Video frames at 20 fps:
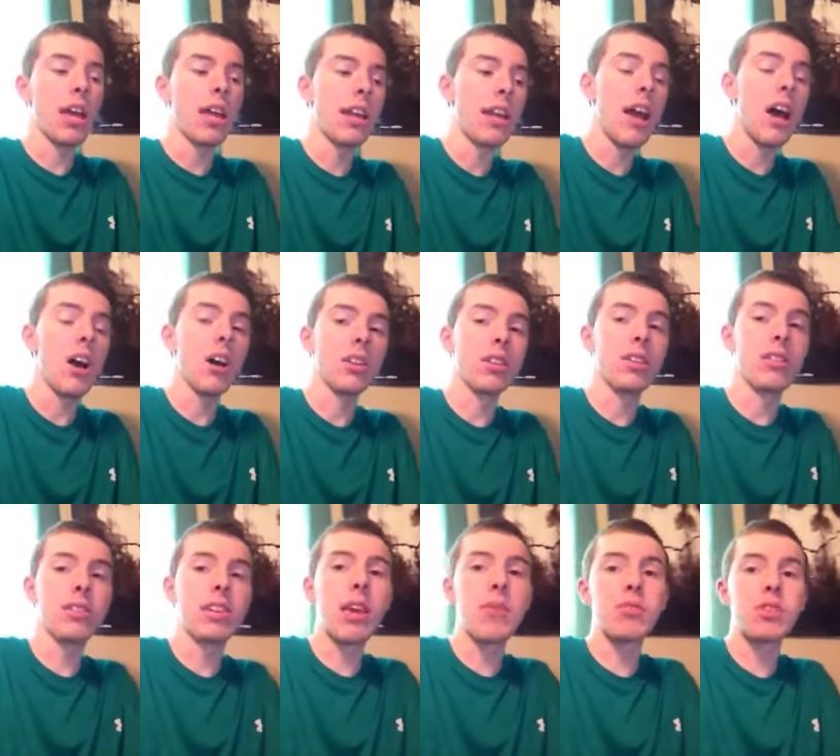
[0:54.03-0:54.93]
Now,
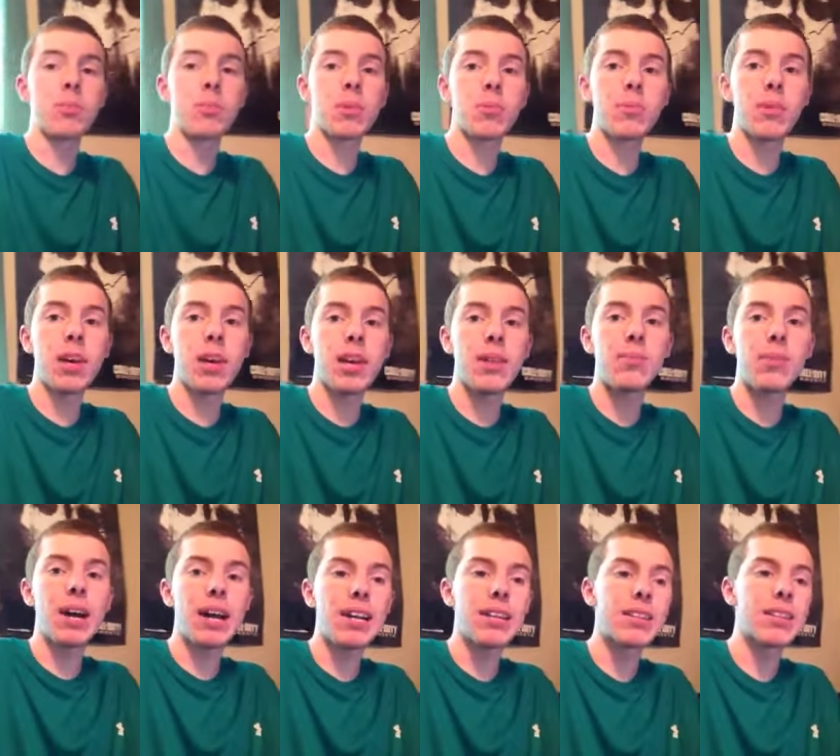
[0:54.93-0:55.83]
this game is going to be made
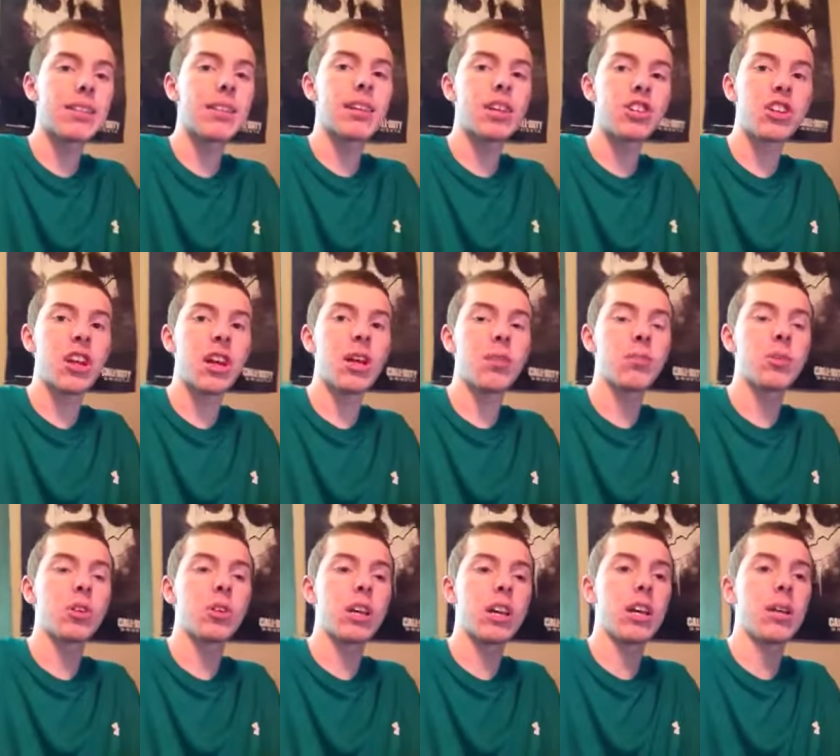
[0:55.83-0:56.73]
by
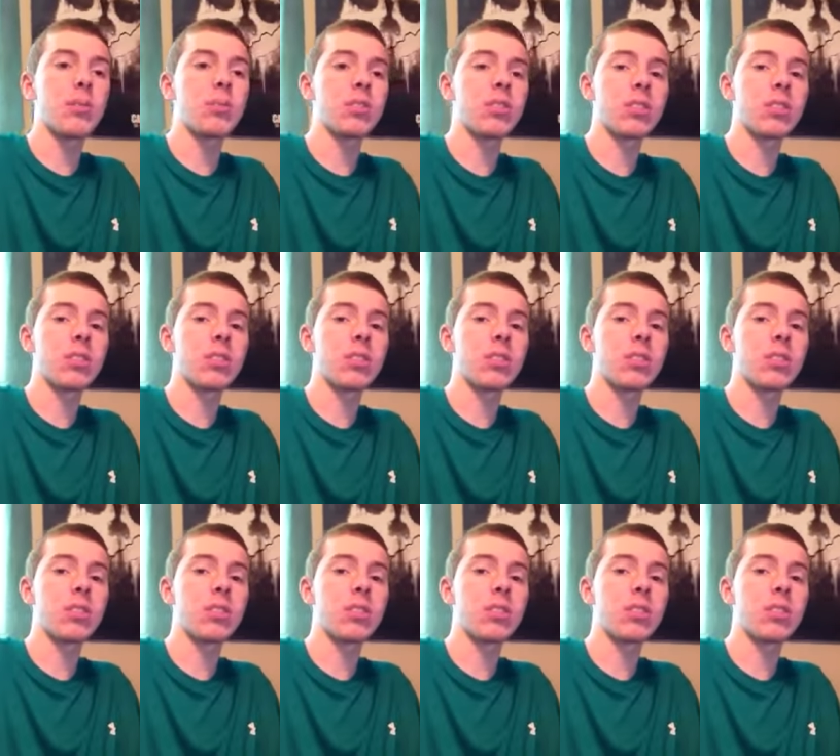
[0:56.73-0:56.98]
Sledgehammer Games.